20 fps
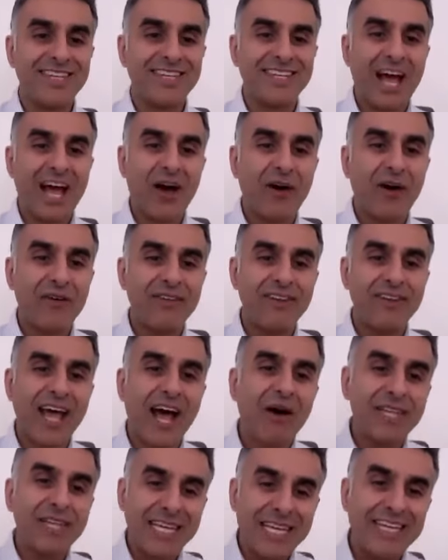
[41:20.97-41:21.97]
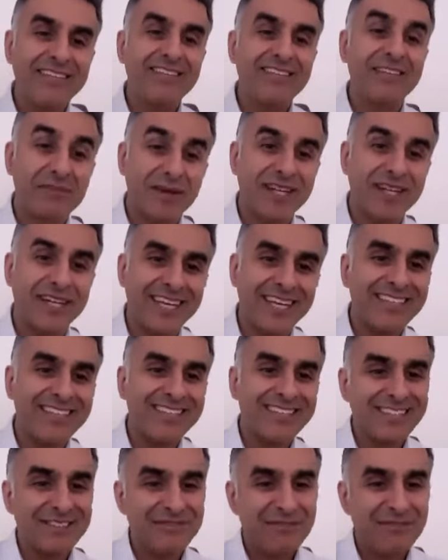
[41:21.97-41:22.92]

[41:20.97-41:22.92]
Now the easy bit is